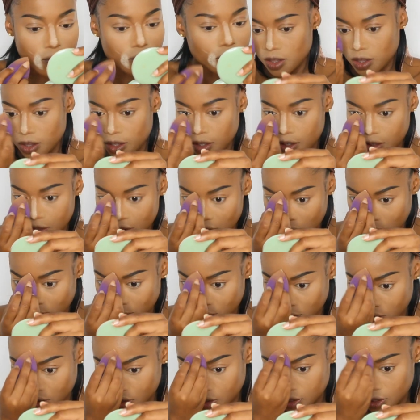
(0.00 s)
Then I'm
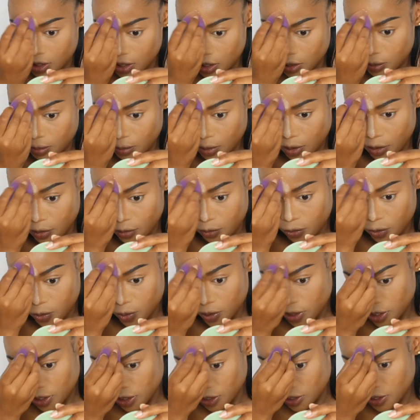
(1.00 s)
gonna set my
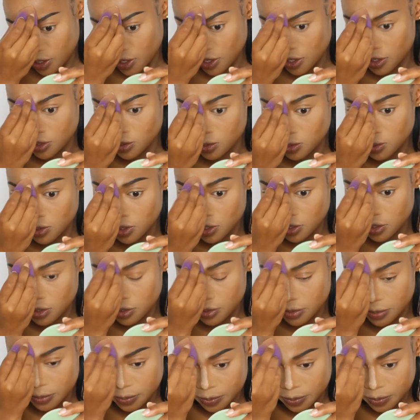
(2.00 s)
forehead as well.